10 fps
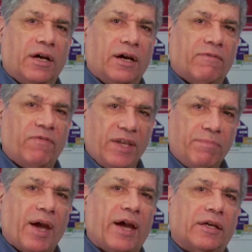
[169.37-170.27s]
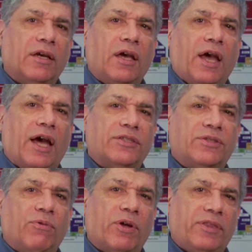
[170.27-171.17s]
uh, feedback as
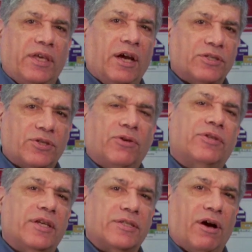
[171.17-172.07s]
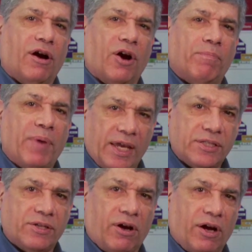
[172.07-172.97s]
to what the uncertainties are
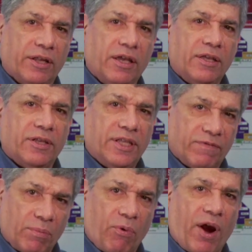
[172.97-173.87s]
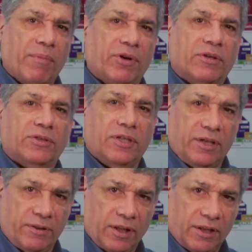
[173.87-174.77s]
based on the different parameters,
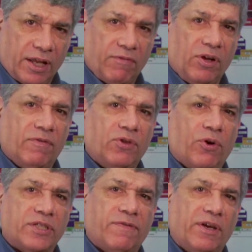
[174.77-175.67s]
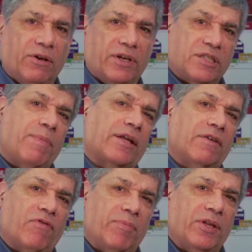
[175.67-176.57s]
the, the level of noise figure
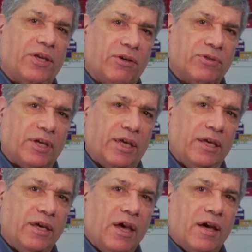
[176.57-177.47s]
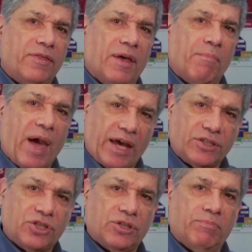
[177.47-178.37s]
expected from the DUT, the
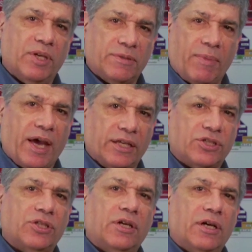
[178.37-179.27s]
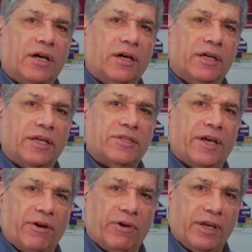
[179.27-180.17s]
match, mismatch, uh, et
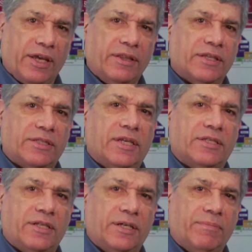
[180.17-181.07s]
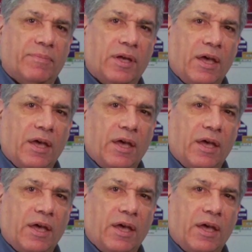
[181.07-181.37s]
cetera, in the system,